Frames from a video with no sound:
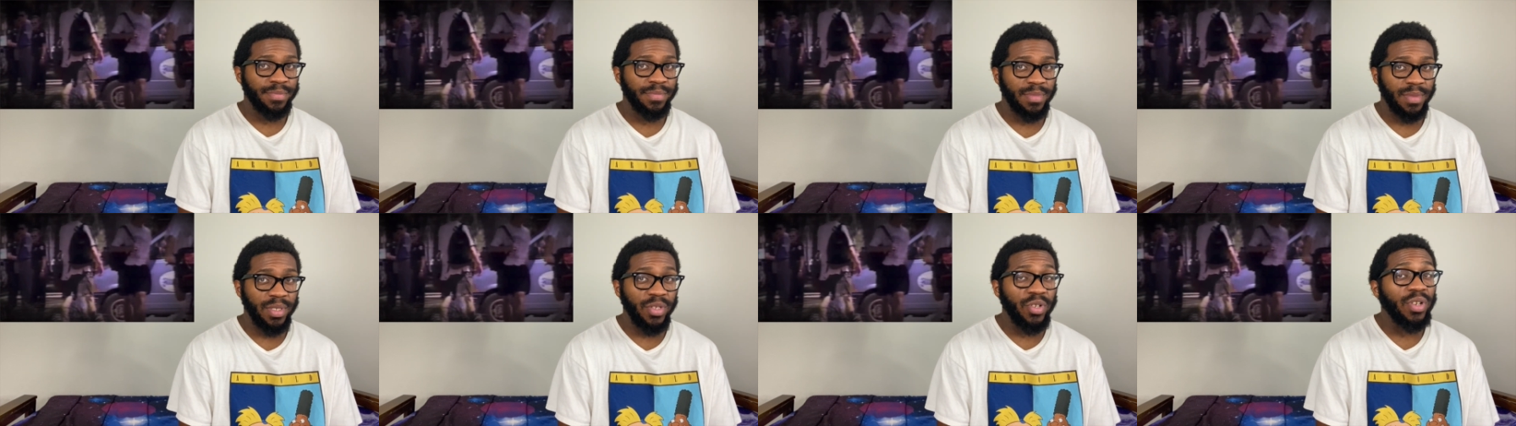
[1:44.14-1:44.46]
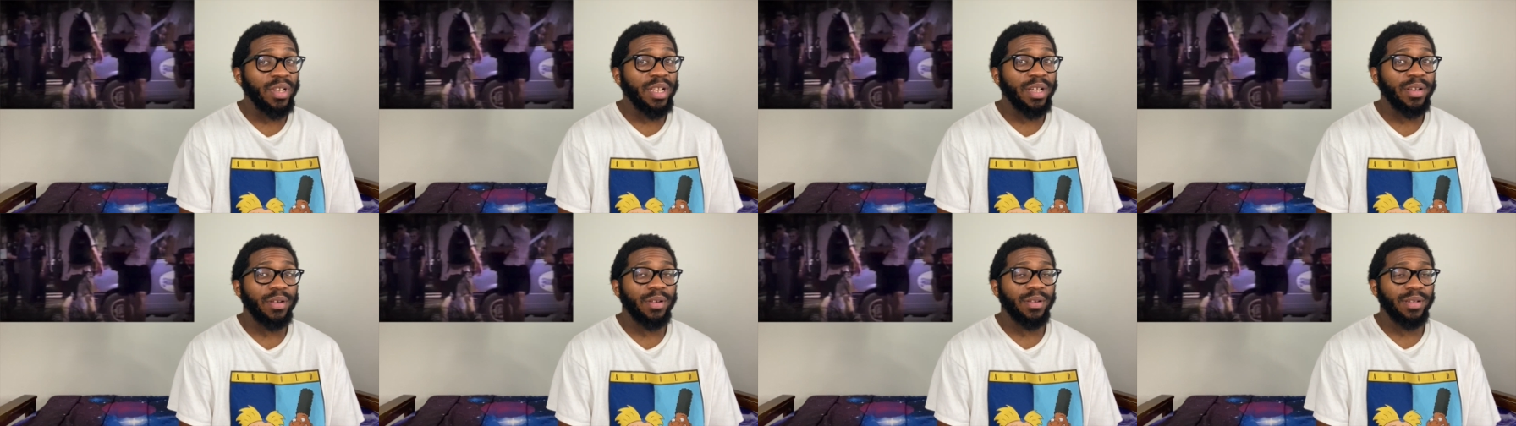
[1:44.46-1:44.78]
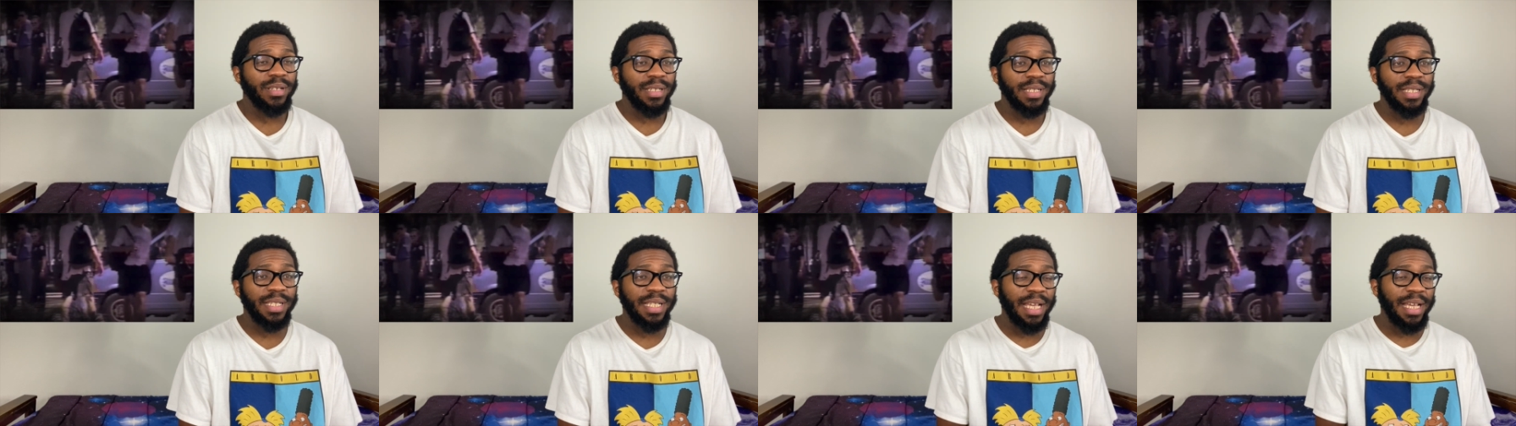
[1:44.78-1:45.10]
You
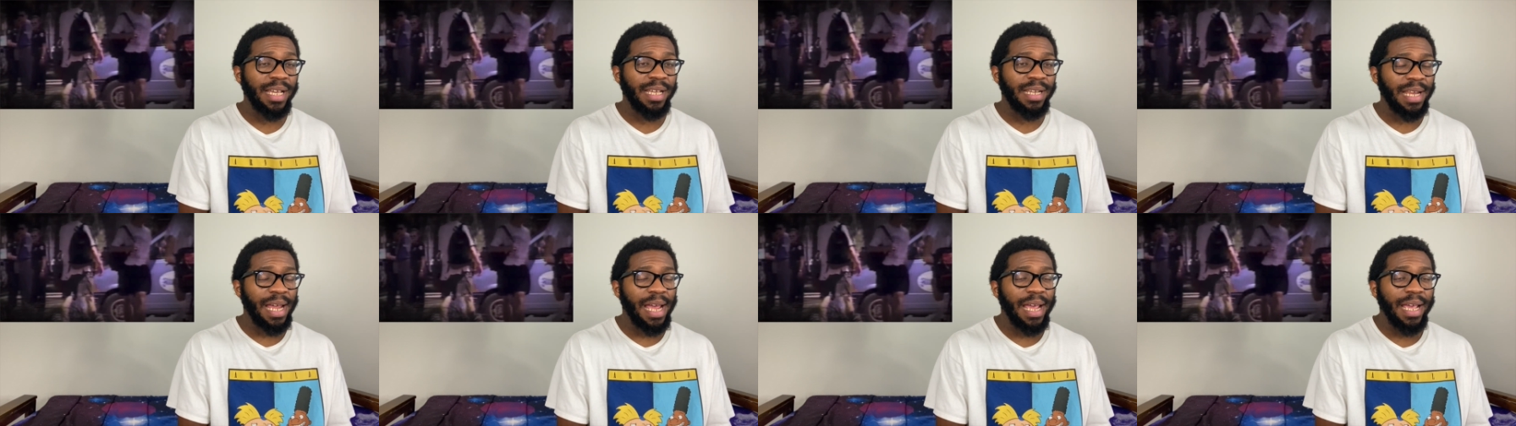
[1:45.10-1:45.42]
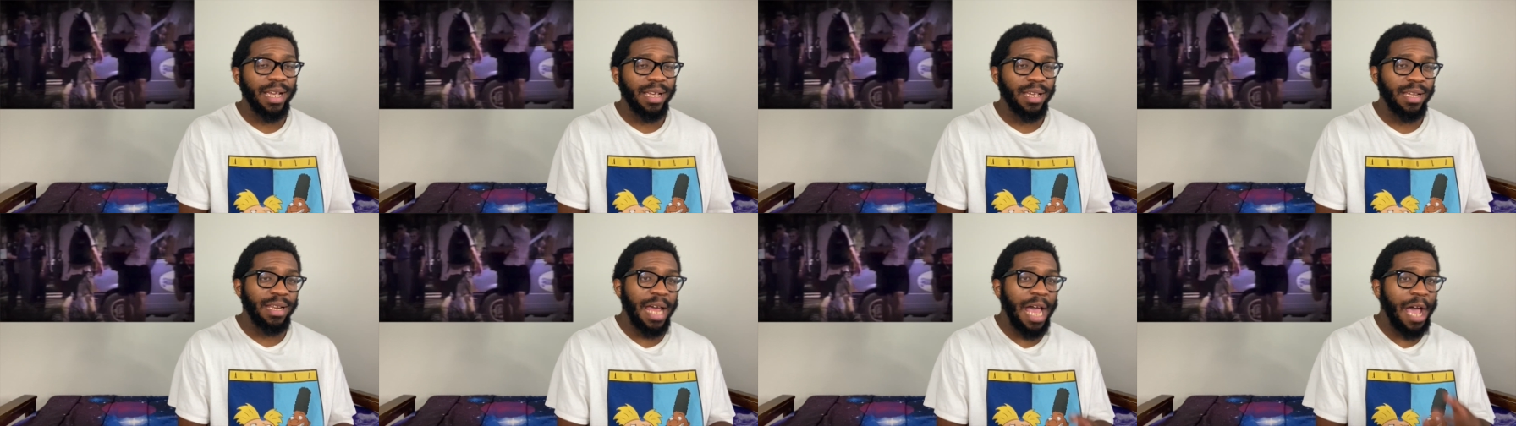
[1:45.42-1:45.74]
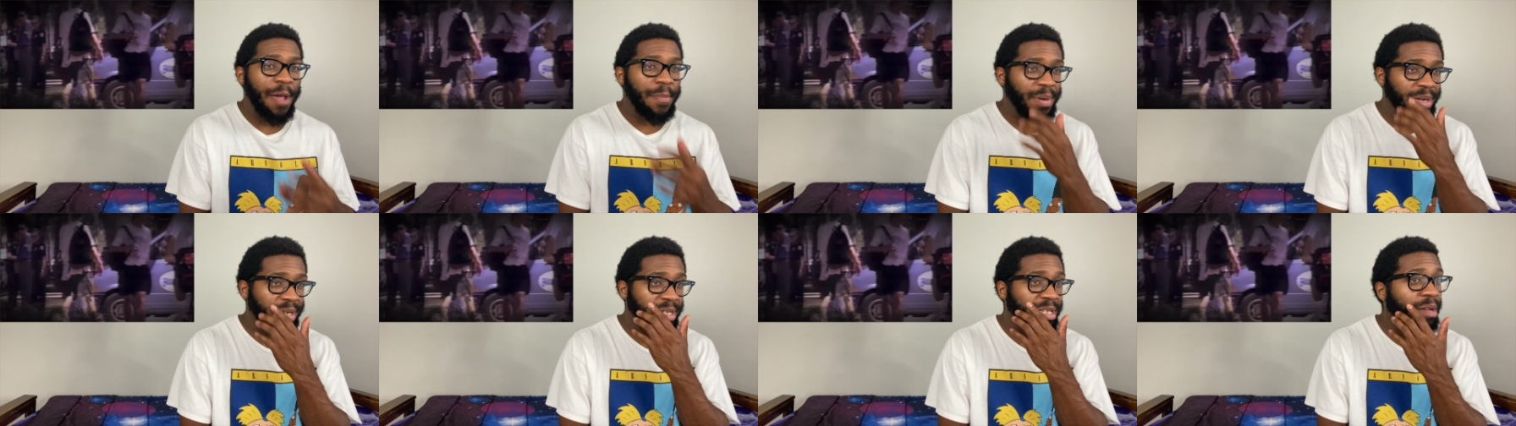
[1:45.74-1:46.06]
literally said that it can
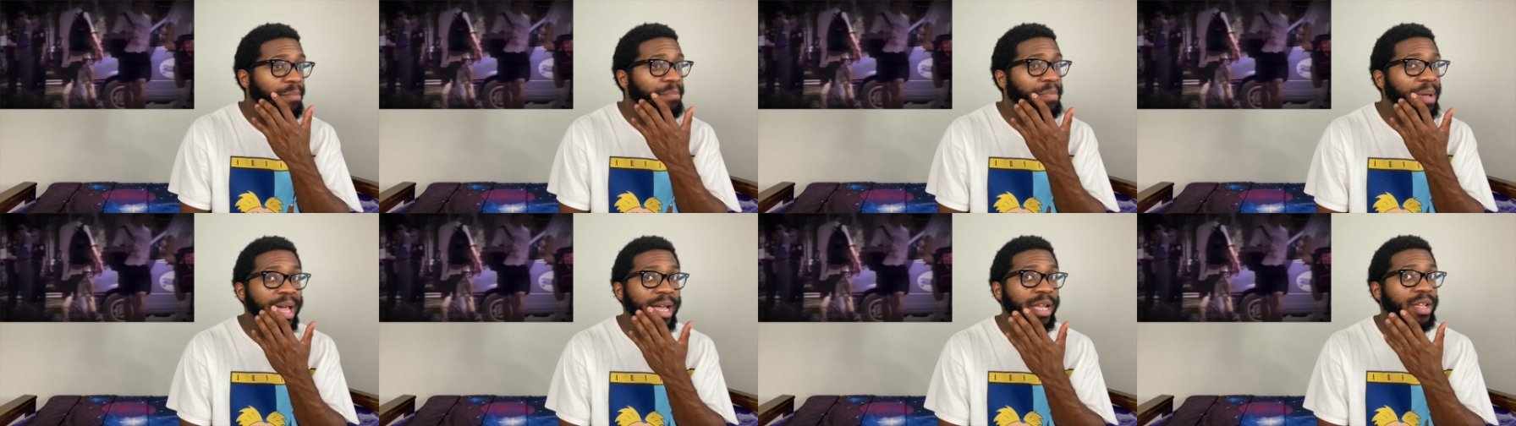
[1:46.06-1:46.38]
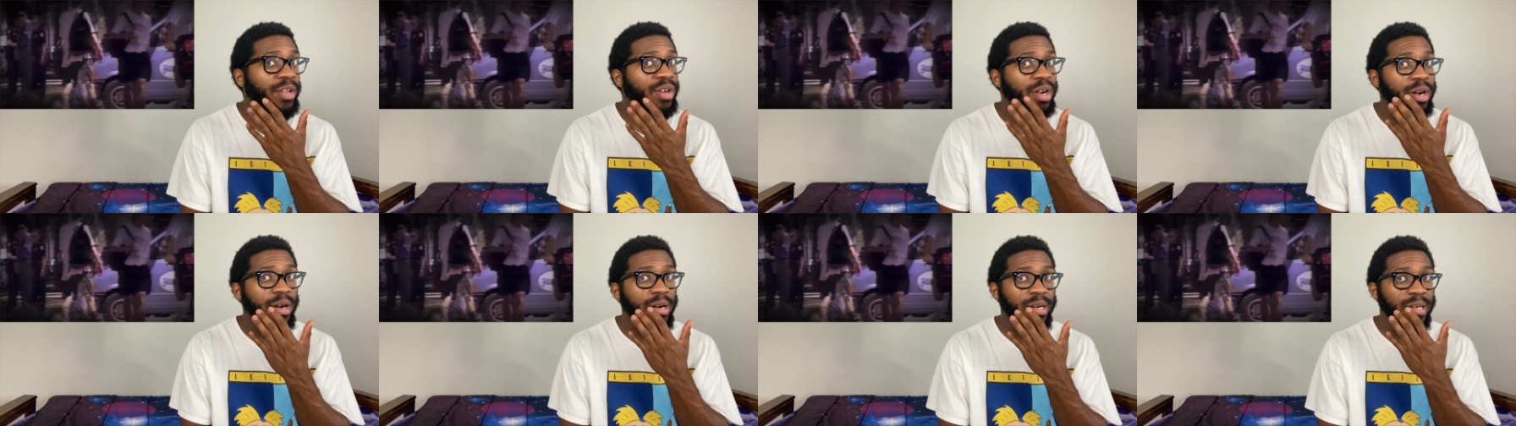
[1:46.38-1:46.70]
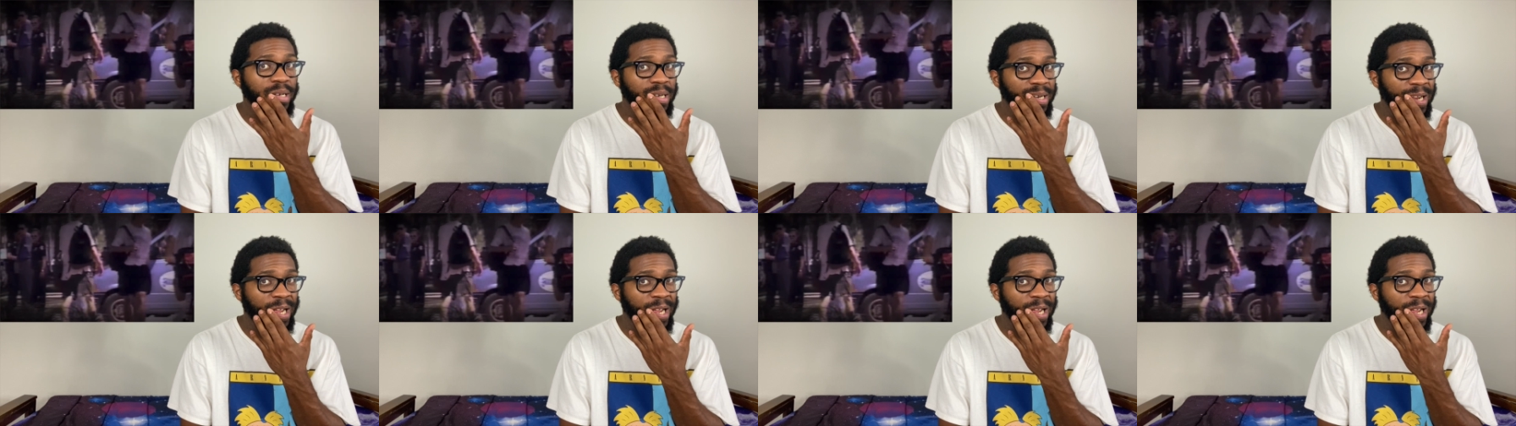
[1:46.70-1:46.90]
happen in your backyard.